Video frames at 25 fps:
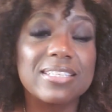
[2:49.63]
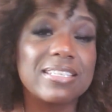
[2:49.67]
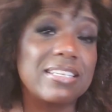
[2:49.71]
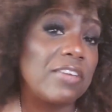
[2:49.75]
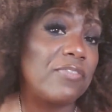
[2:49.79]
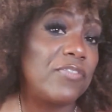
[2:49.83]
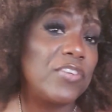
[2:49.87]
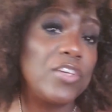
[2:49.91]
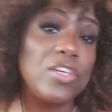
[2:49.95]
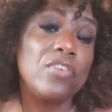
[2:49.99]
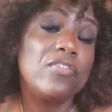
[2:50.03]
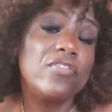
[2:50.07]

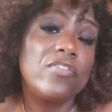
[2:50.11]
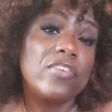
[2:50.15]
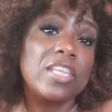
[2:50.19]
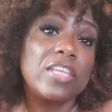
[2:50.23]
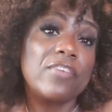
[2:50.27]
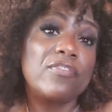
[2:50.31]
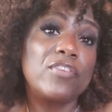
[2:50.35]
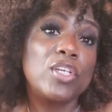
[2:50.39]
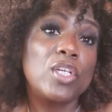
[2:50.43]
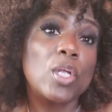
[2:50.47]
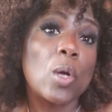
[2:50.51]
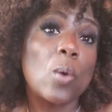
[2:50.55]
even
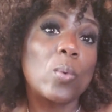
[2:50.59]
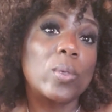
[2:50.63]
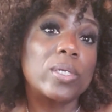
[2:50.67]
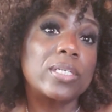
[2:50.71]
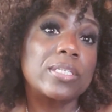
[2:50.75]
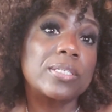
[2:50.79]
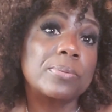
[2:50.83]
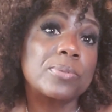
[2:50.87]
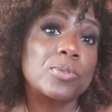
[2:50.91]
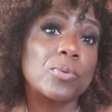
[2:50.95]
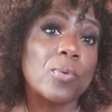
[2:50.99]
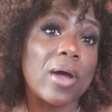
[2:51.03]
if you don't
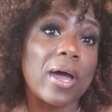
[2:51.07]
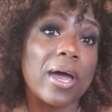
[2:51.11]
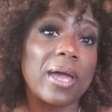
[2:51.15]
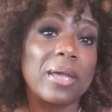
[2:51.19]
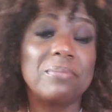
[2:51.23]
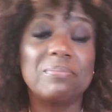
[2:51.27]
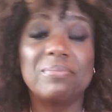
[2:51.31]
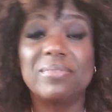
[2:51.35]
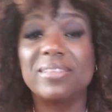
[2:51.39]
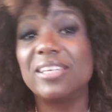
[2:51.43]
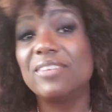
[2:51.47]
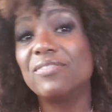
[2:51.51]
want to subscribe,
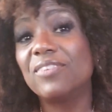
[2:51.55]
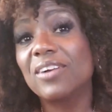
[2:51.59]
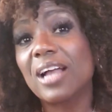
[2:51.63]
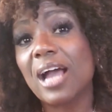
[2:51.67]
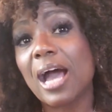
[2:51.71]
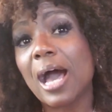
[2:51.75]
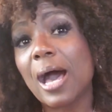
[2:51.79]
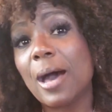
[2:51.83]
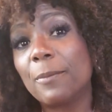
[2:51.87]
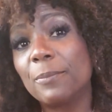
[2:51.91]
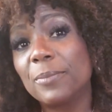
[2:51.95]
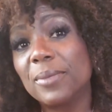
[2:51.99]
leave a
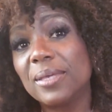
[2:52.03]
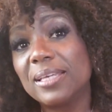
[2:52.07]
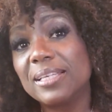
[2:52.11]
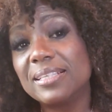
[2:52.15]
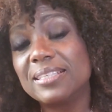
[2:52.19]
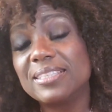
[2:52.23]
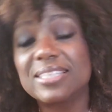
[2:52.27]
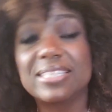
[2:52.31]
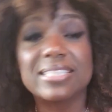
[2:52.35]
comment.